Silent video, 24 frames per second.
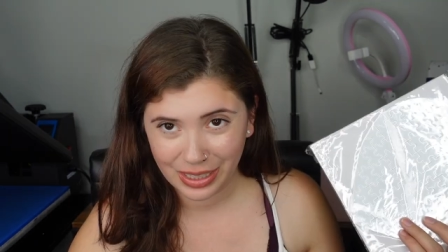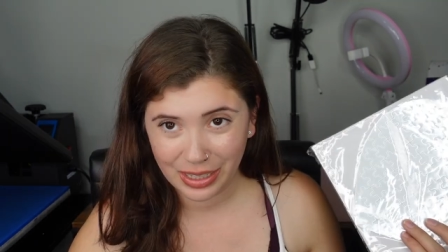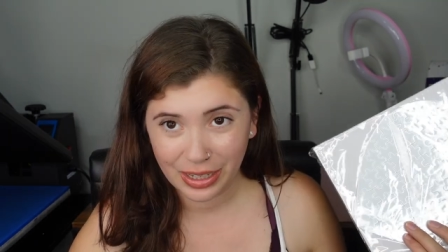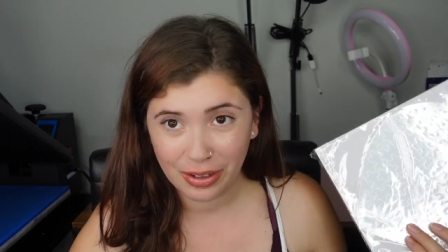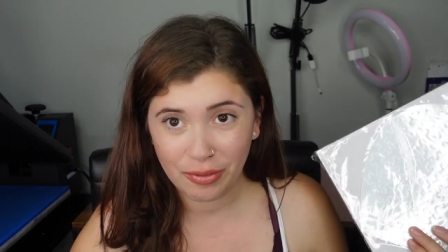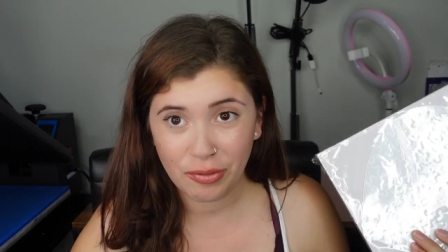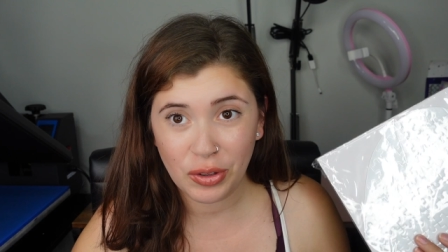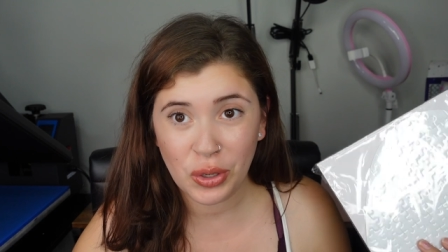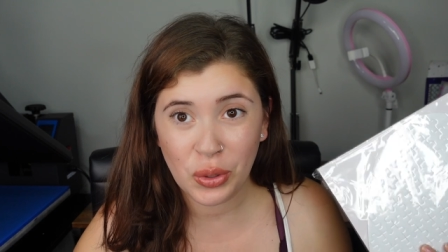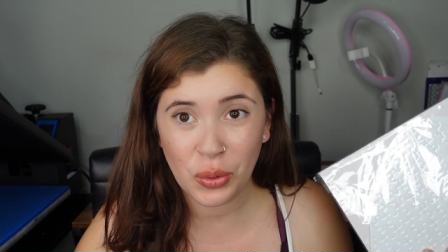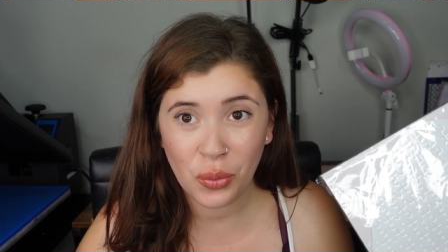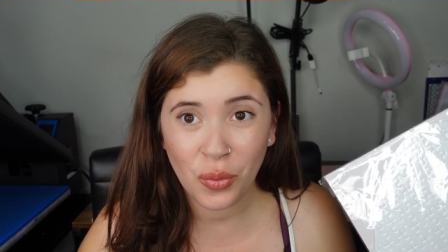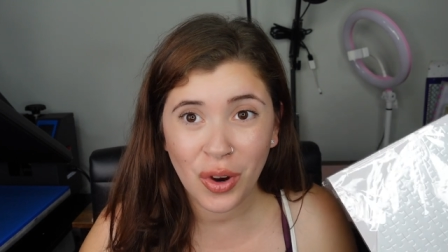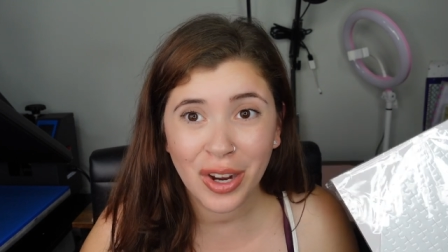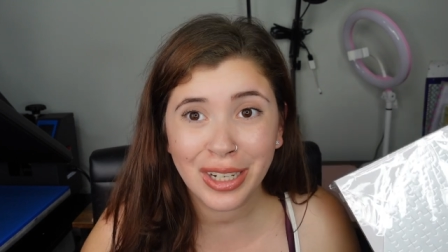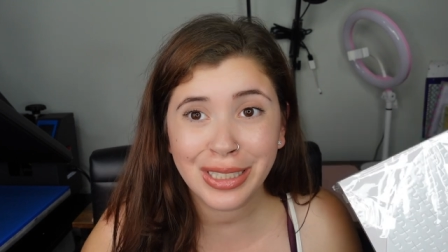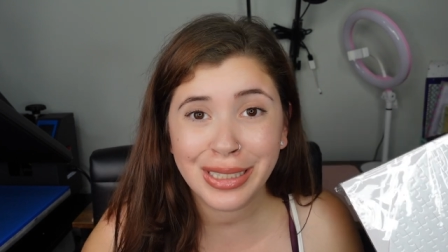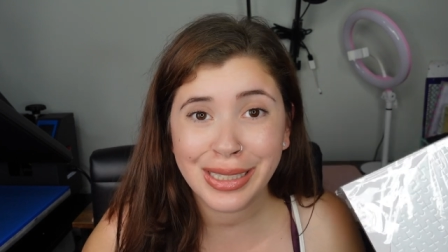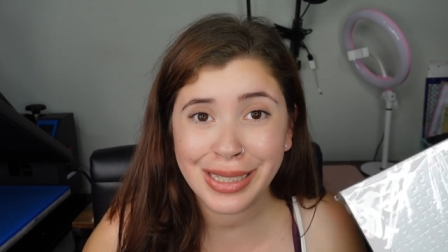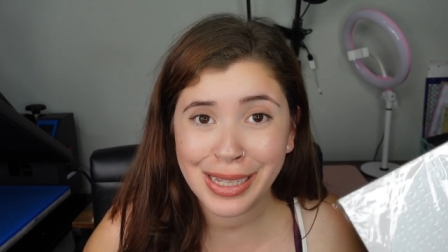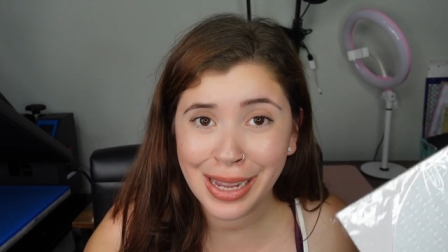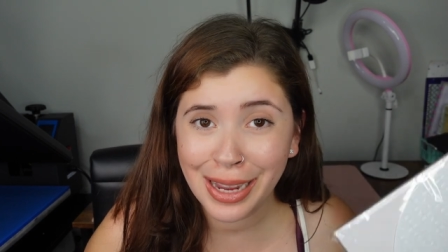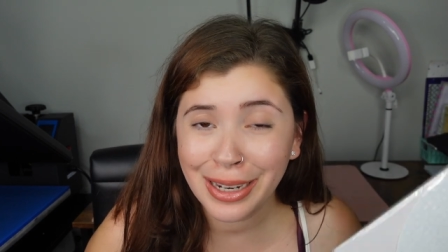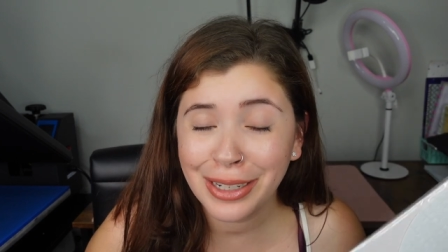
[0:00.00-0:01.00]
If you
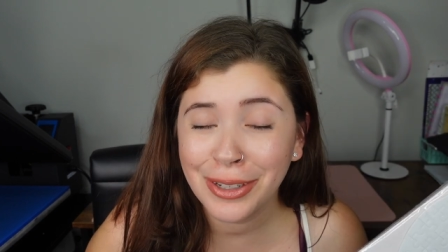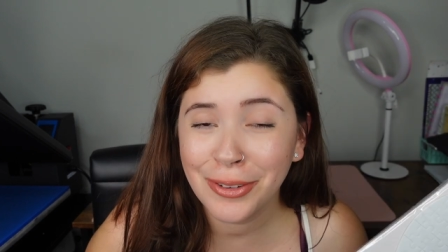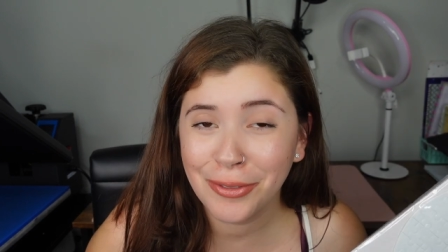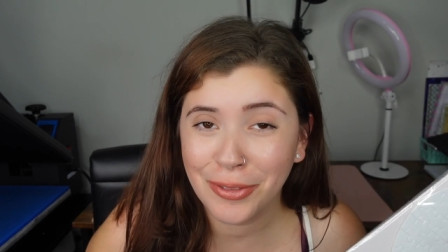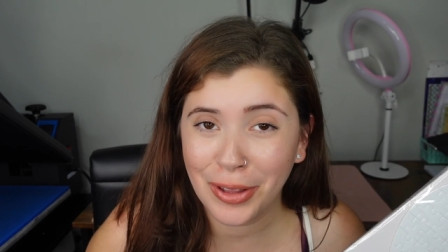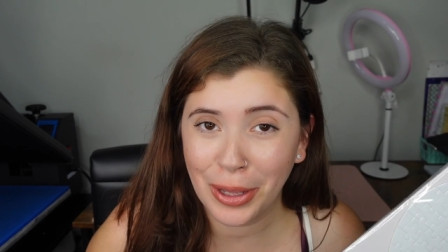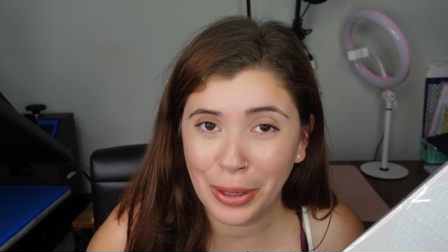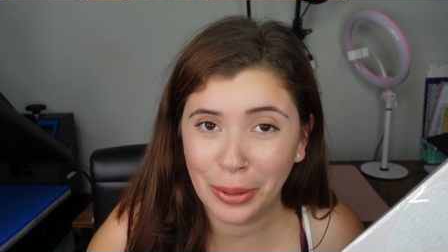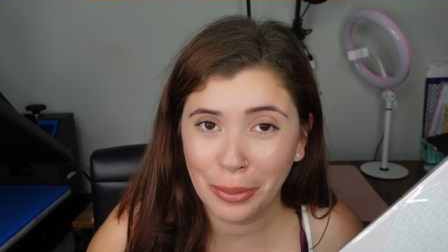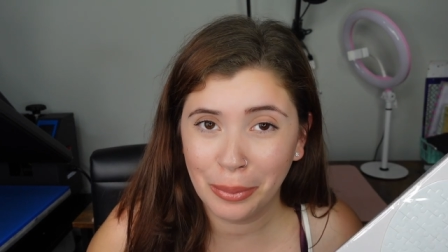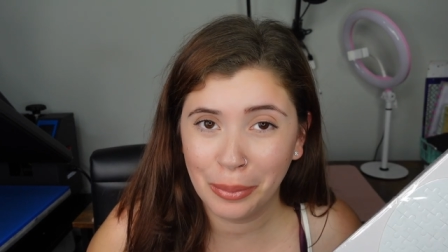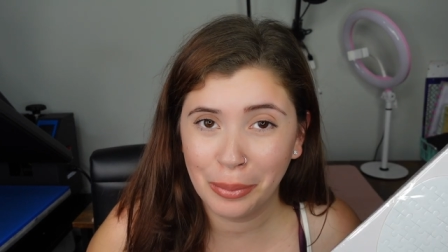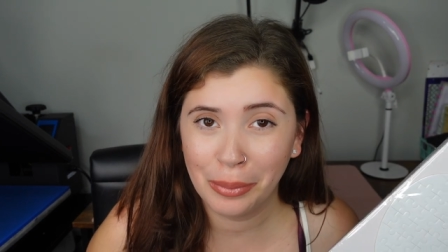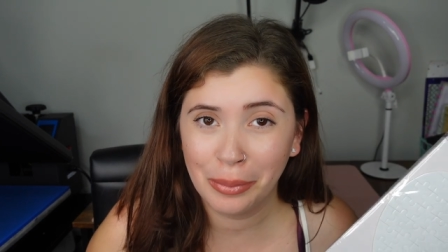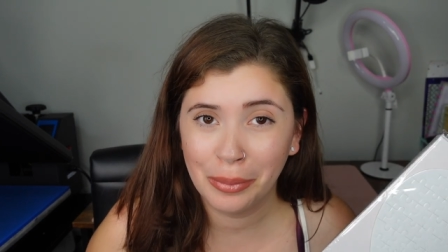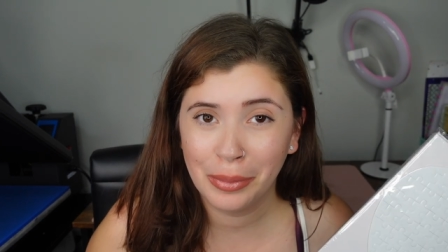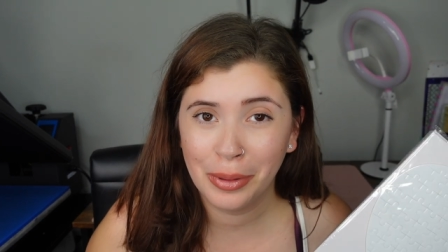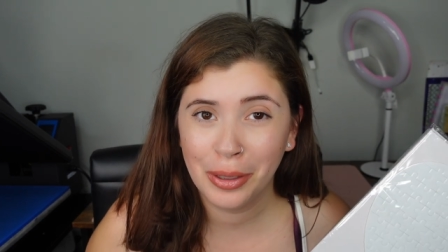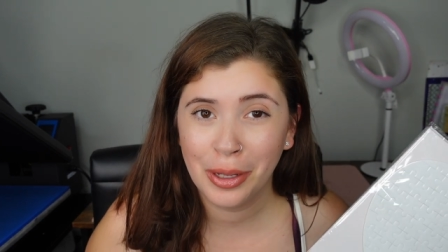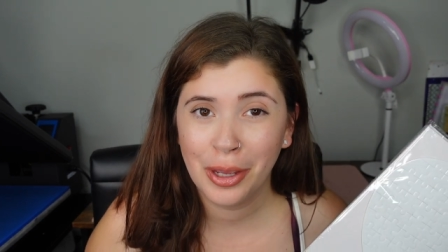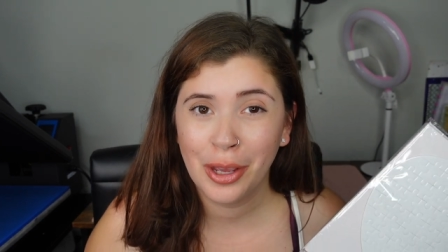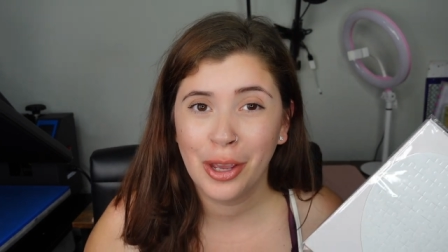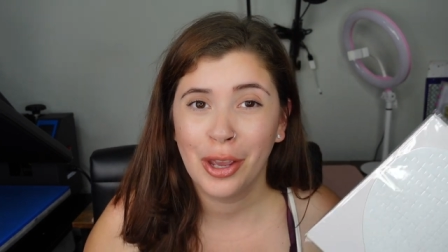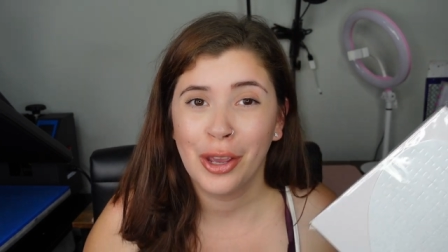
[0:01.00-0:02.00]
want 10 of them,
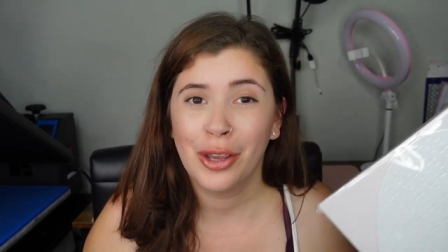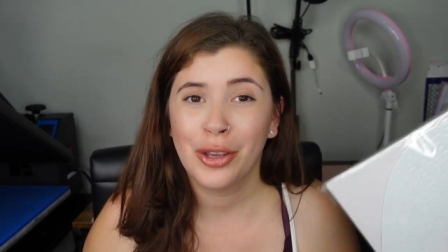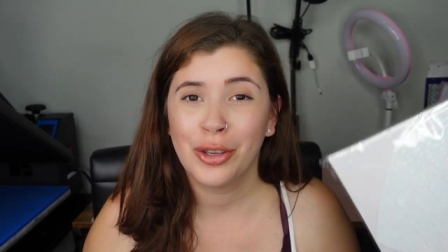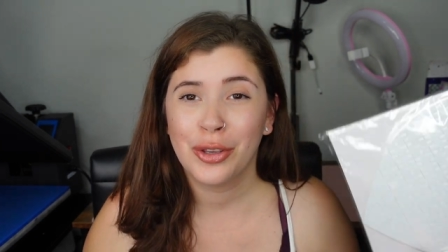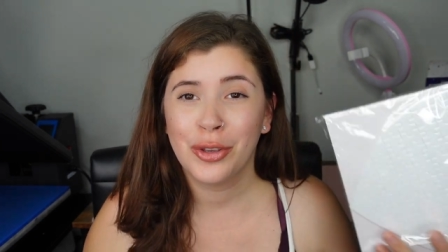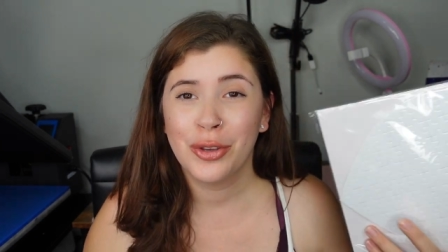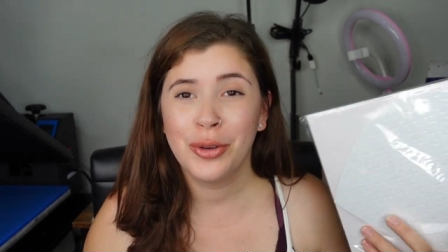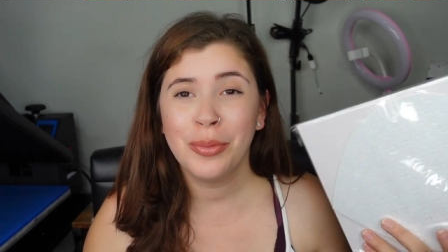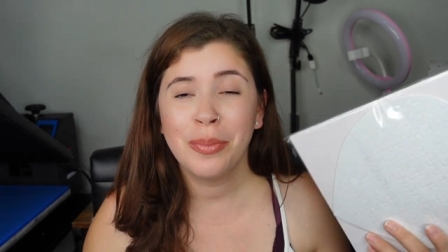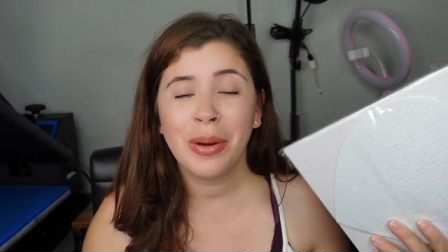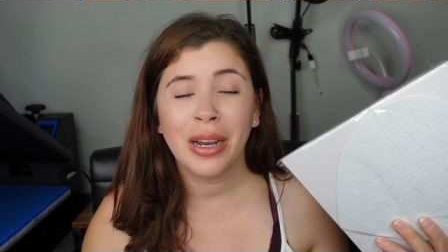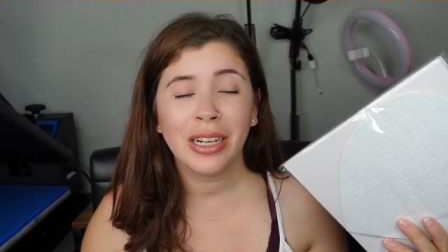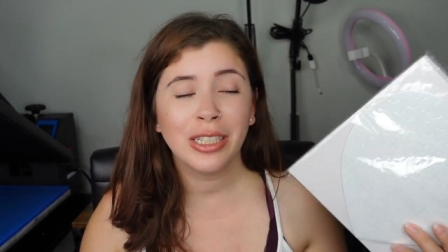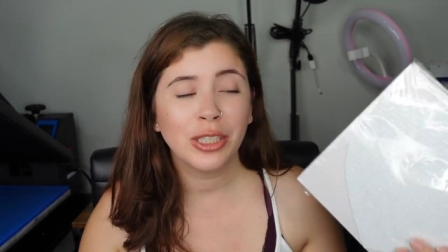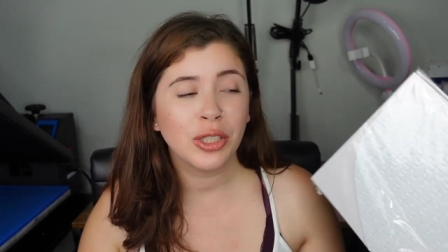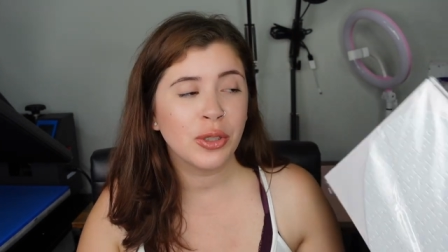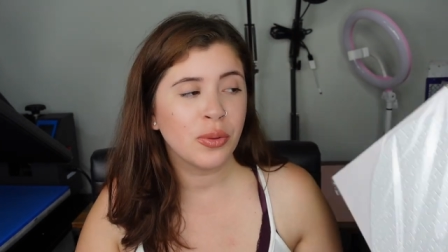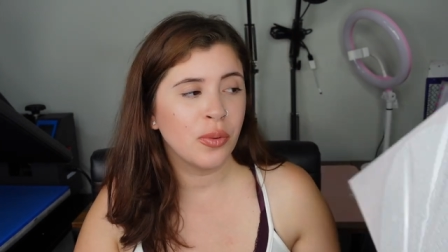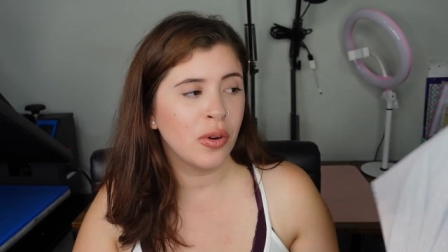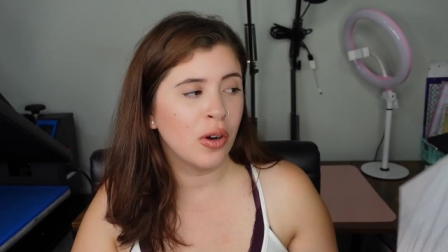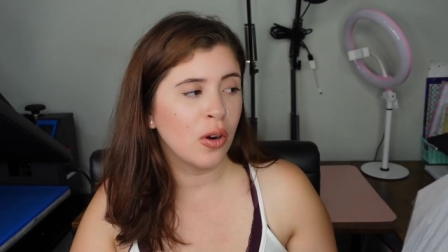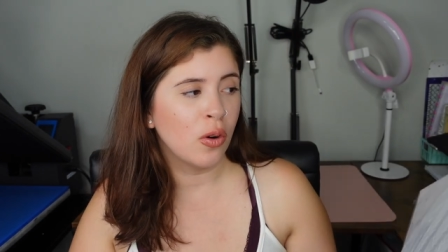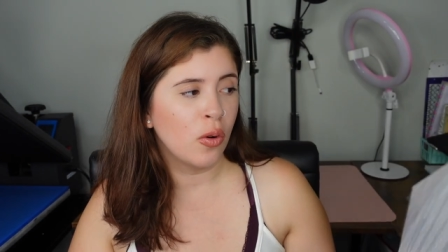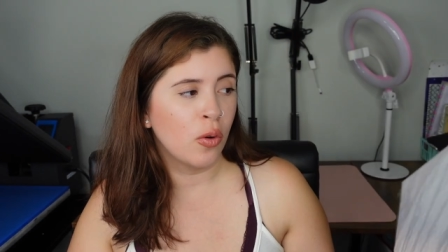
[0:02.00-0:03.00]
you might
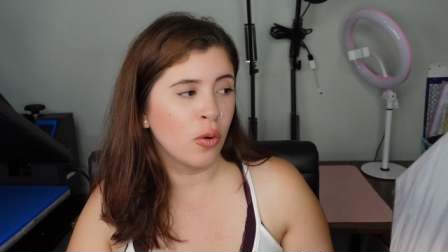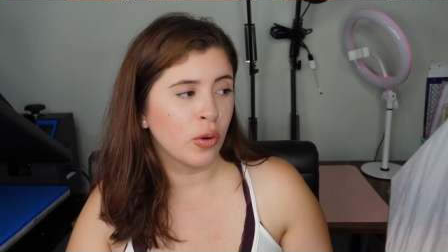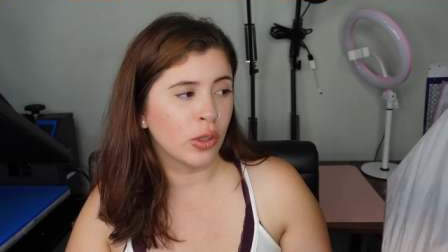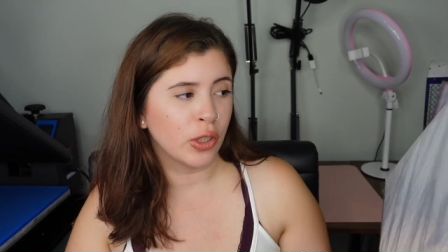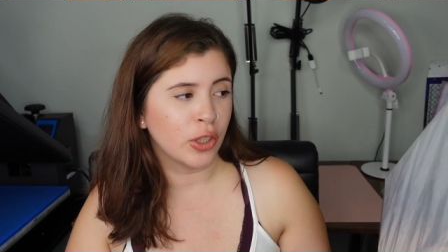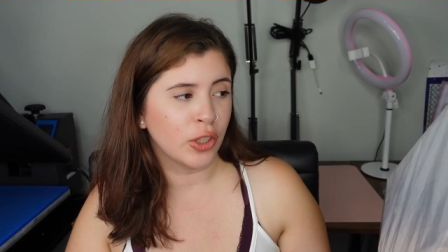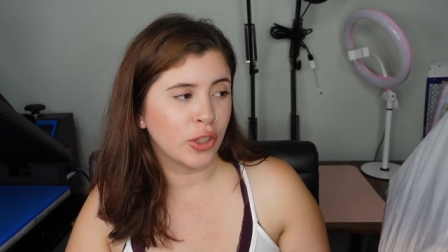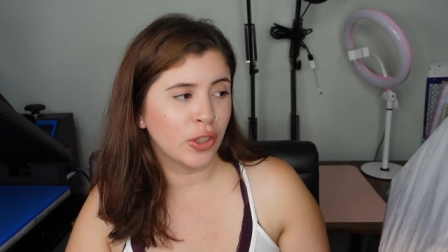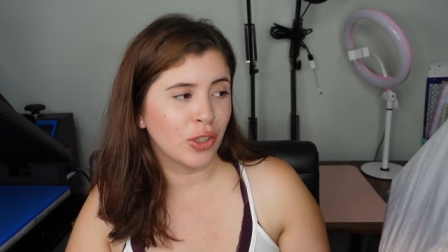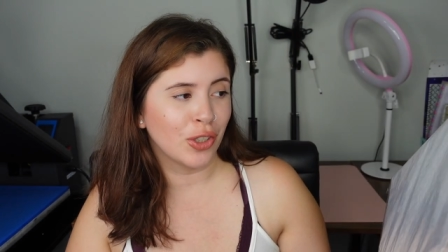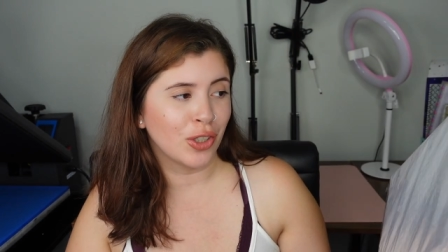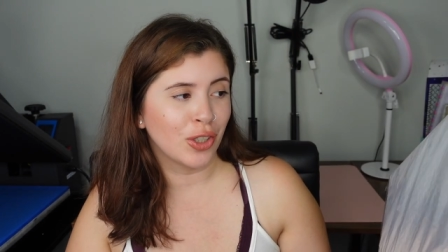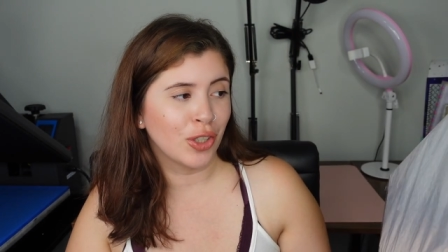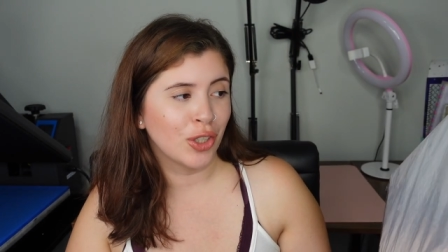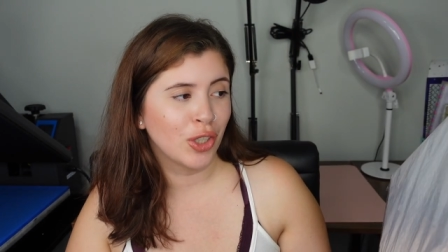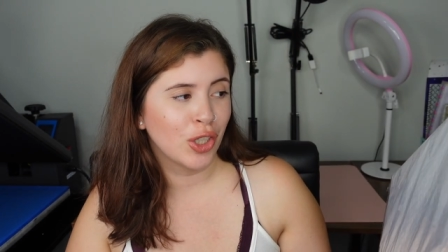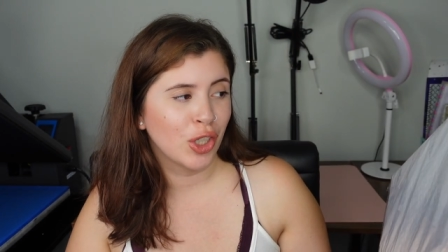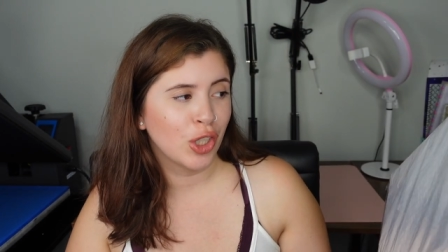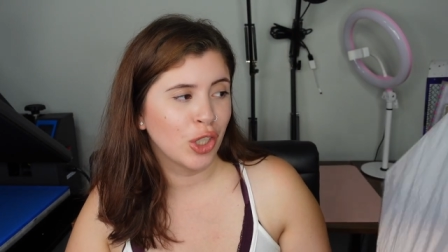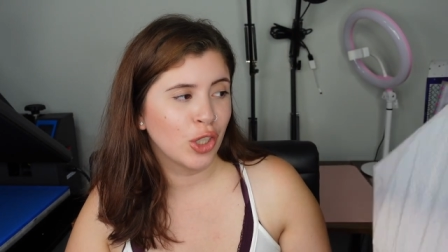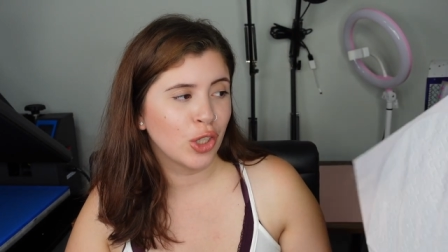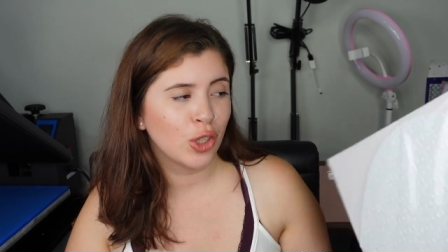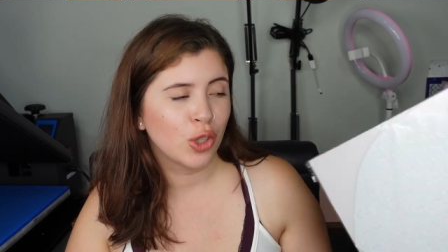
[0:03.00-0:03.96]
as well order